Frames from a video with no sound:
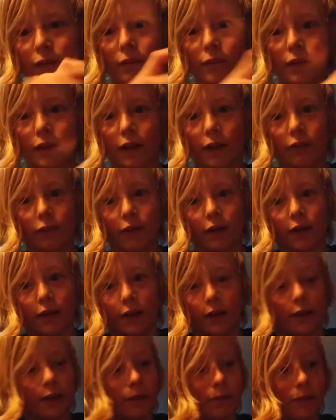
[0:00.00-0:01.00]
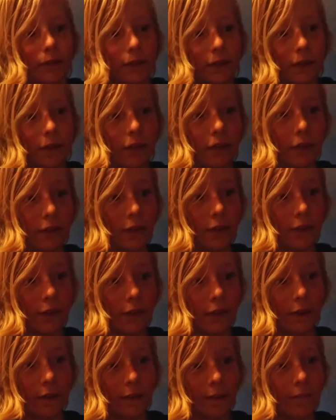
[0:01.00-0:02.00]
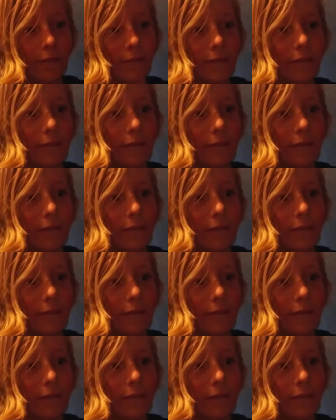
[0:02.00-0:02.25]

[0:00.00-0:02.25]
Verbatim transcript: But that's what I'm using right now.